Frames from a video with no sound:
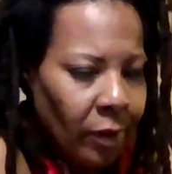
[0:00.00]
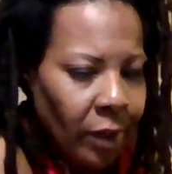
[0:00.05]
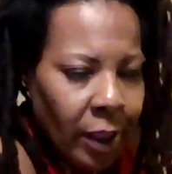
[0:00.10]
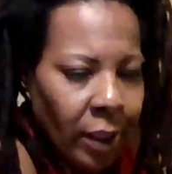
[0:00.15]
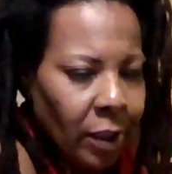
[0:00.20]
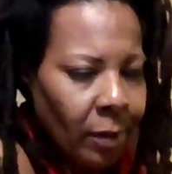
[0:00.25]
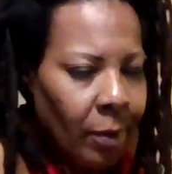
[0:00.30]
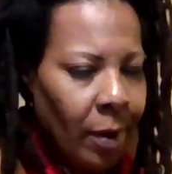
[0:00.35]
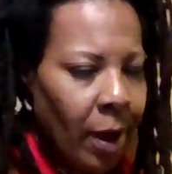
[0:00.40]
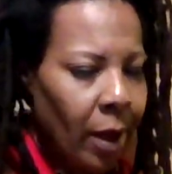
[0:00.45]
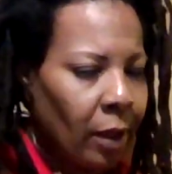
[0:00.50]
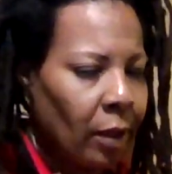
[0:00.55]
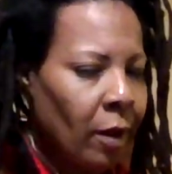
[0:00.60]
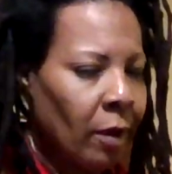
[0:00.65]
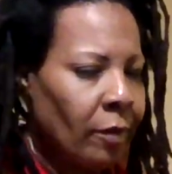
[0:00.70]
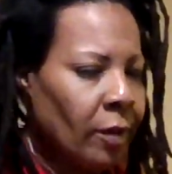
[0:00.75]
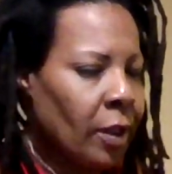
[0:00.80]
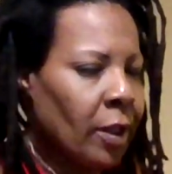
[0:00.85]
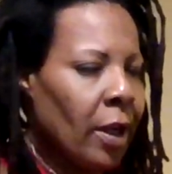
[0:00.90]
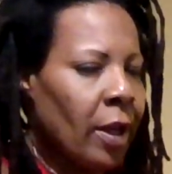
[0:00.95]
That's why I
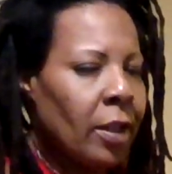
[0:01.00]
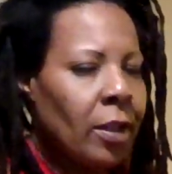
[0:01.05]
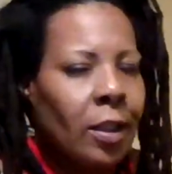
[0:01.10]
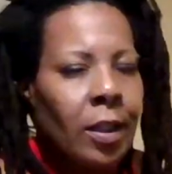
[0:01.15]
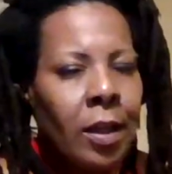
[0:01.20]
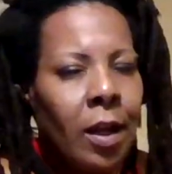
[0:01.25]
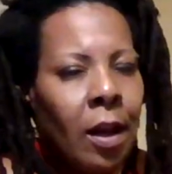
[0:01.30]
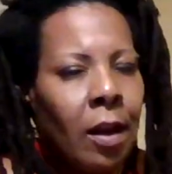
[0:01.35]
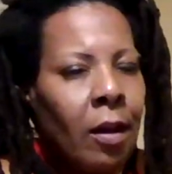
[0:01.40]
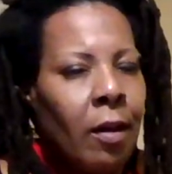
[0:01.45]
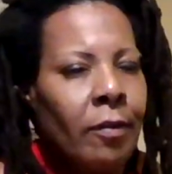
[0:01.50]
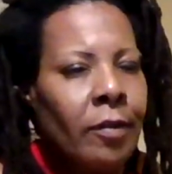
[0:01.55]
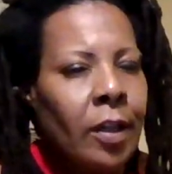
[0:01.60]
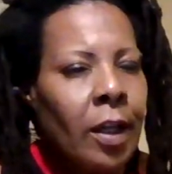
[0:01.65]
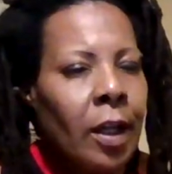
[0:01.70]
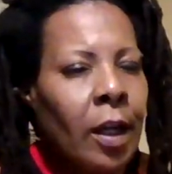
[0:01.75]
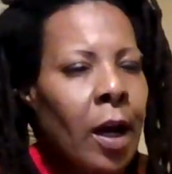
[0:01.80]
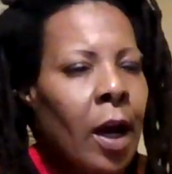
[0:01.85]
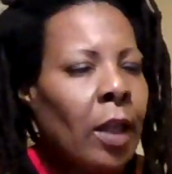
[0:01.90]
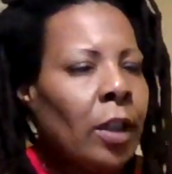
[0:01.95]
love science and I love
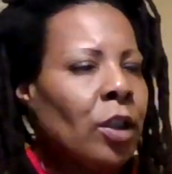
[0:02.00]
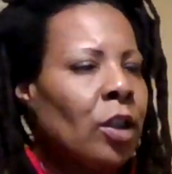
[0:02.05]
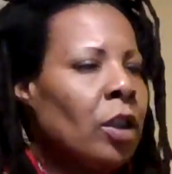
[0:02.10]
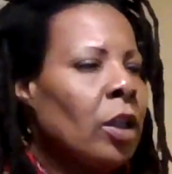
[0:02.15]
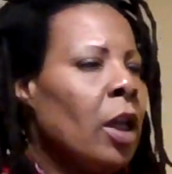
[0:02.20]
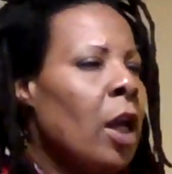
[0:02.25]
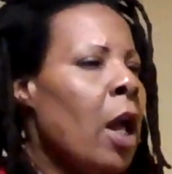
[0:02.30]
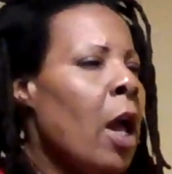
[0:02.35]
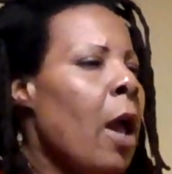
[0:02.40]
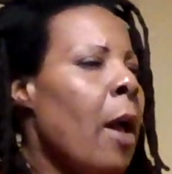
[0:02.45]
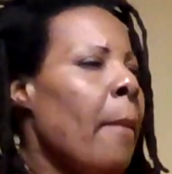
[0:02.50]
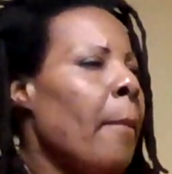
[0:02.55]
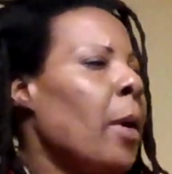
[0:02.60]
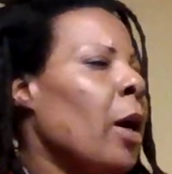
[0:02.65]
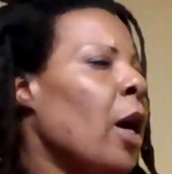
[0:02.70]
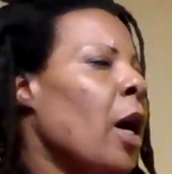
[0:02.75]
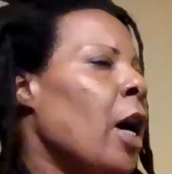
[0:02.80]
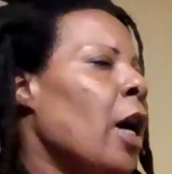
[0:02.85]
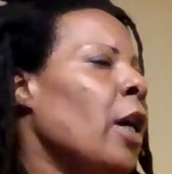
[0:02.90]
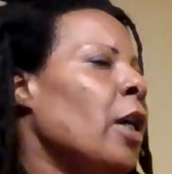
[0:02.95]
psychology,
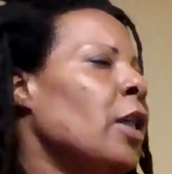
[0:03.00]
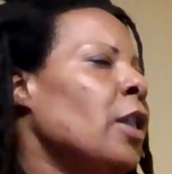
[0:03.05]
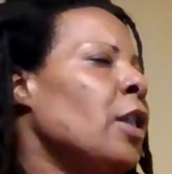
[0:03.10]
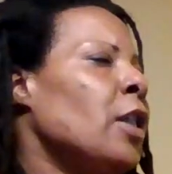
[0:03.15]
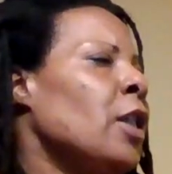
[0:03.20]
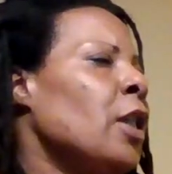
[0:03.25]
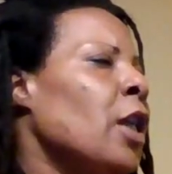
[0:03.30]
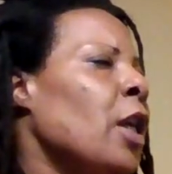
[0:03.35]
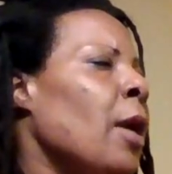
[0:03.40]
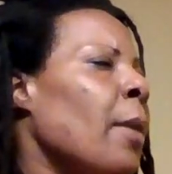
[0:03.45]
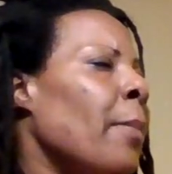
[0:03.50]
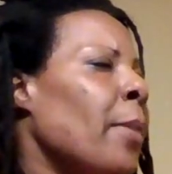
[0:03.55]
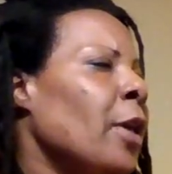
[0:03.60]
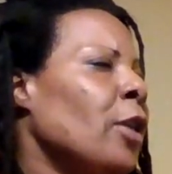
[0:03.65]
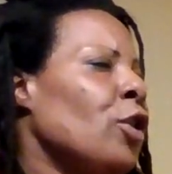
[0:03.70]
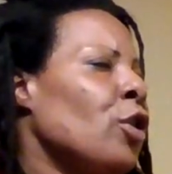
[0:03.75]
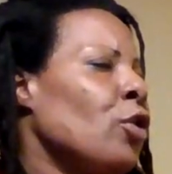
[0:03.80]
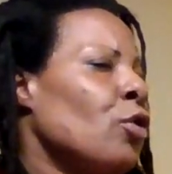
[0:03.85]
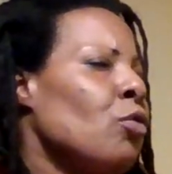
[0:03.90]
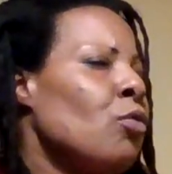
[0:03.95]
because
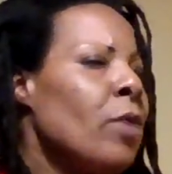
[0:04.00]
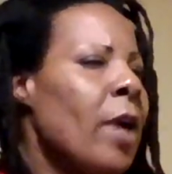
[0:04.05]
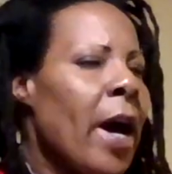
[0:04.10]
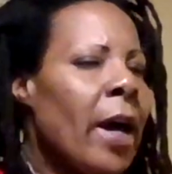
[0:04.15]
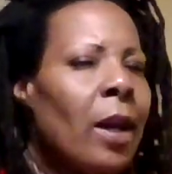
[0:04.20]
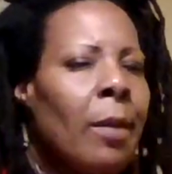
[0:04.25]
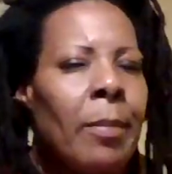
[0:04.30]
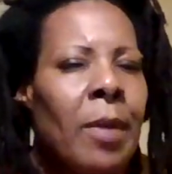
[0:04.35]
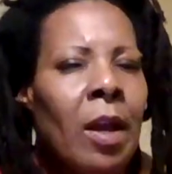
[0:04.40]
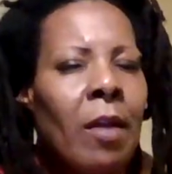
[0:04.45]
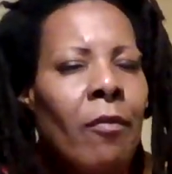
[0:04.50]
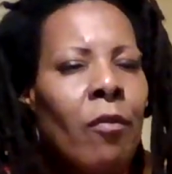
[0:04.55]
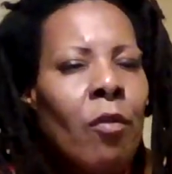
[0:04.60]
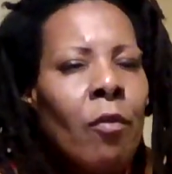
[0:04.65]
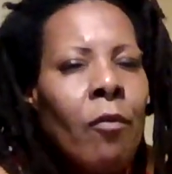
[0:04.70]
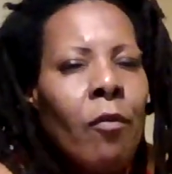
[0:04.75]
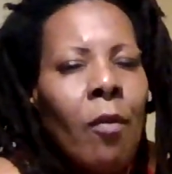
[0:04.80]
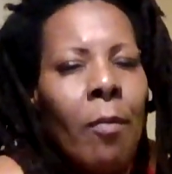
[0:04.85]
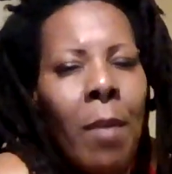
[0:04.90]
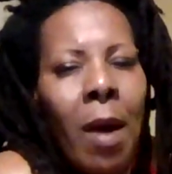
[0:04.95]
bitch, you gotta make room
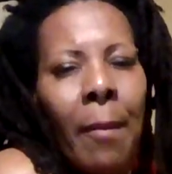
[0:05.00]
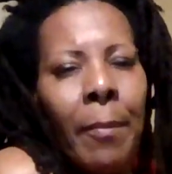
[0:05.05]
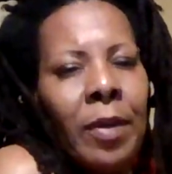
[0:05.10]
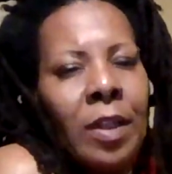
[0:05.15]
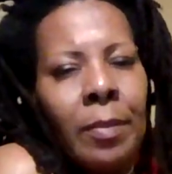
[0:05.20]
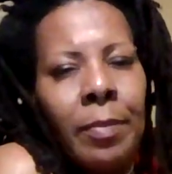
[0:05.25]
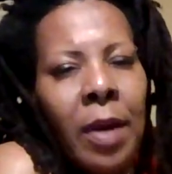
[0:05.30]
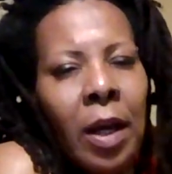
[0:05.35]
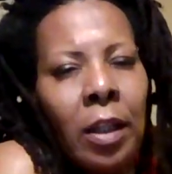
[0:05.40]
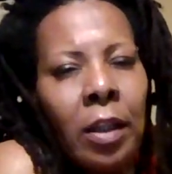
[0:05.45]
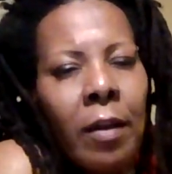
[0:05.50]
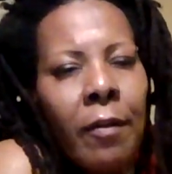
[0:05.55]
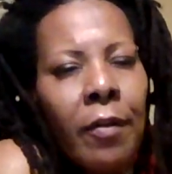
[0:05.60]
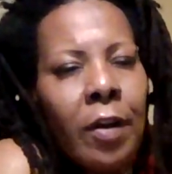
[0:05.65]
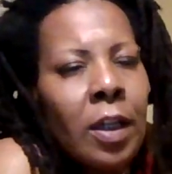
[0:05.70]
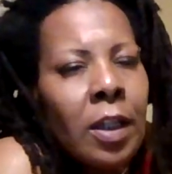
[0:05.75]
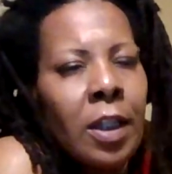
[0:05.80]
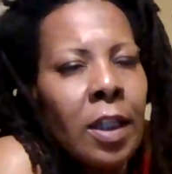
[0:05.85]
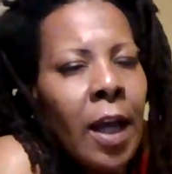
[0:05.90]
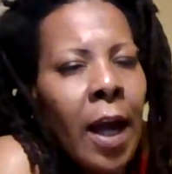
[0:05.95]
for my perspective,
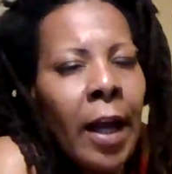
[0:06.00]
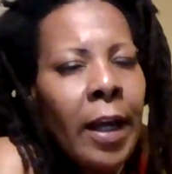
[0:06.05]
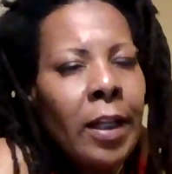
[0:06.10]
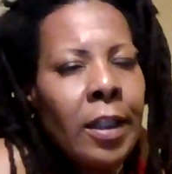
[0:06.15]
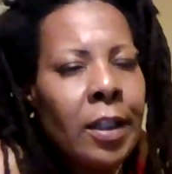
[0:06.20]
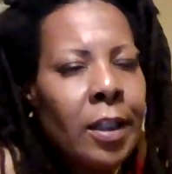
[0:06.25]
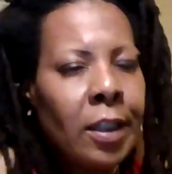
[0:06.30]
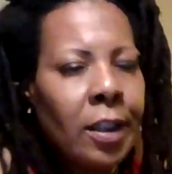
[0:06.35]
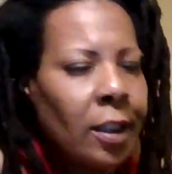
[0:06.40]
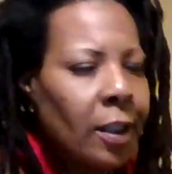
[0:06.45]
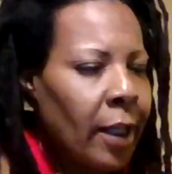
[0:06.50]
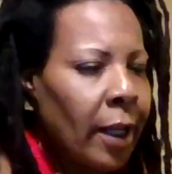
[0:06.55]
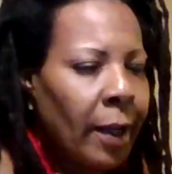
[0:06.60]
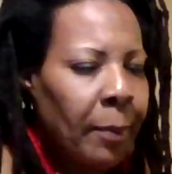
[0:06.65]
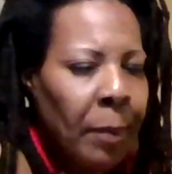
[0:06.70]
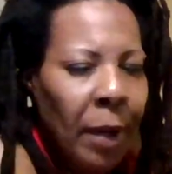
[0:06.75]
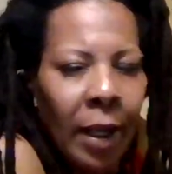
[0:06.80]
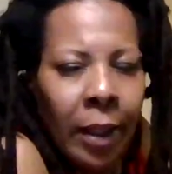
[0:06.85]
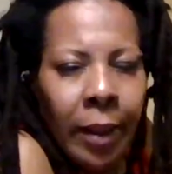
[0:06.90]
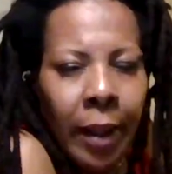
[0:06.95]
because scientists, they
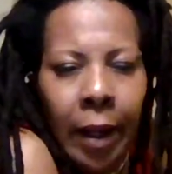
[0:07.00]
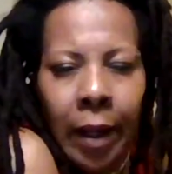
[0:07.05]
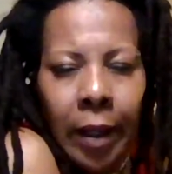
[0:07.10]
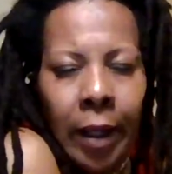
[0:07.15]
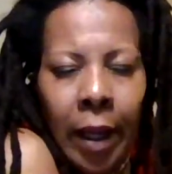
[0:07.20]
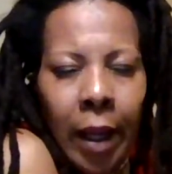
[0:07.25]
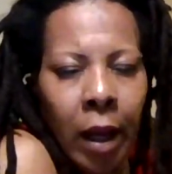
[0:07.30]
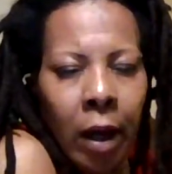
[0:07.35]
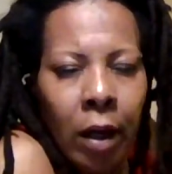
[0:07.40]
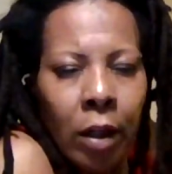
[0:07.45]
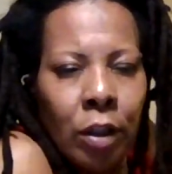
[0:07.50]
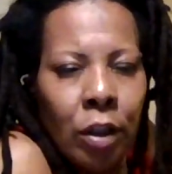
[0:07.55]
make that, yeah.